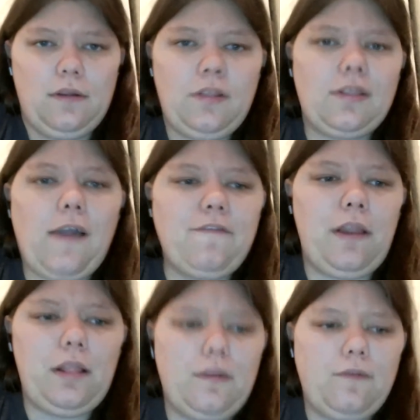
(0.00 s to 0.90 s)
It's got
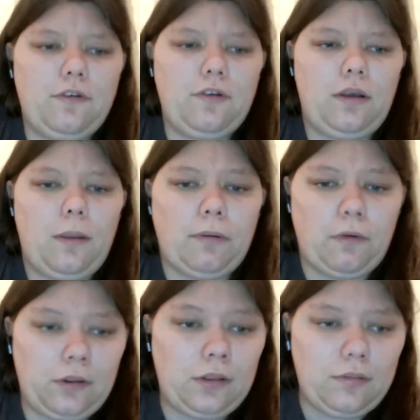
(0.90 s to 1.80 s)
fantasy fiction
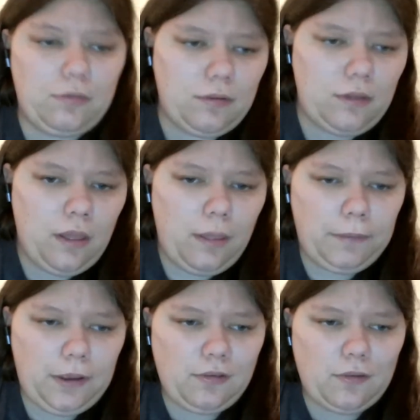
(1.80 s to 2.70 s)
components
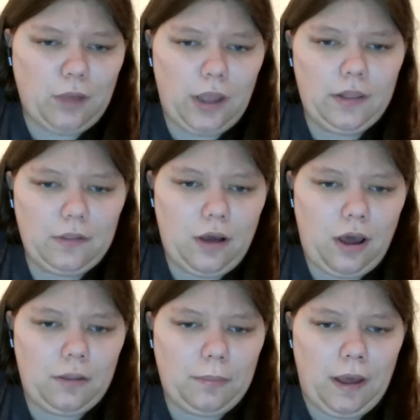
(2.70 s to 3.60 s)
because a regular
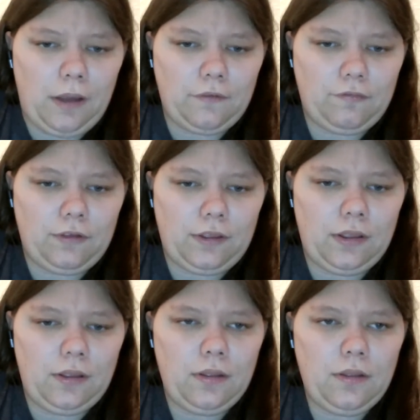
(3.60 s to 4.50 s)

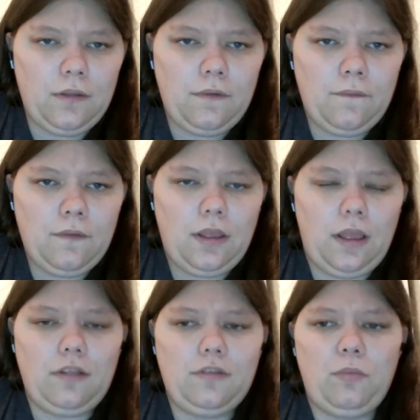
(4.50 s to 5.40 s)
autobiography
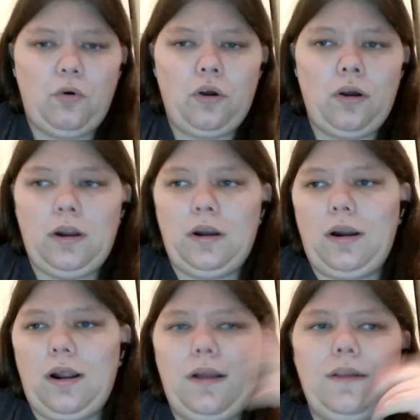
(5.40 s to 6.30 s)
is more
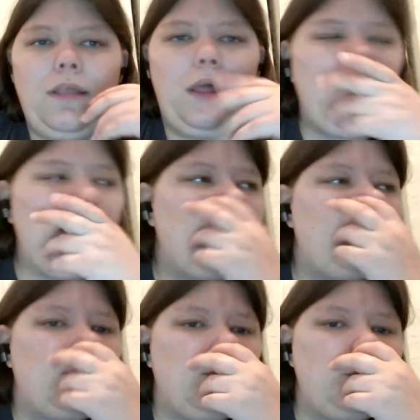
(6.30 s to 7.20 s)
like a
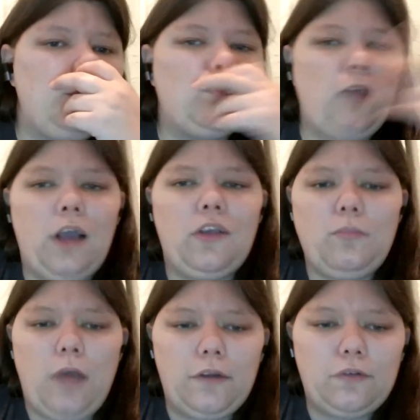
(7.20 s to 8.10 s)

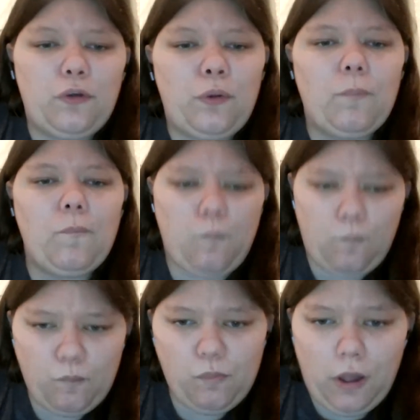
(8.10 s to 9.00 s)
documentary
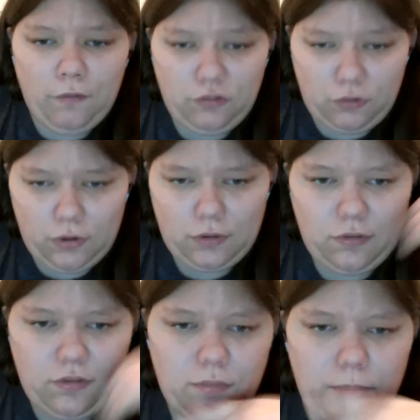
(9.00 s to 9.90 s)
of sorts.